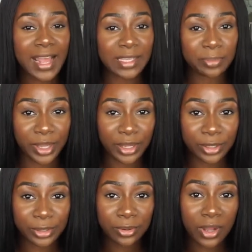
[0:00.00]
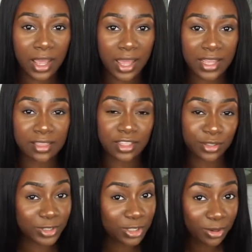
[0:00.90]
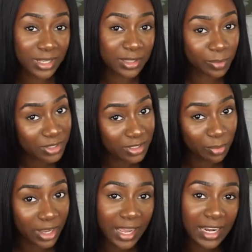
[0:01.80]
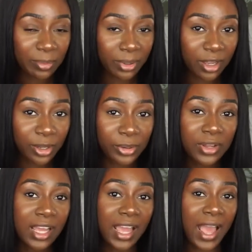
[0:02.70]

Alipearl, and this video is sponsored by Alipearl,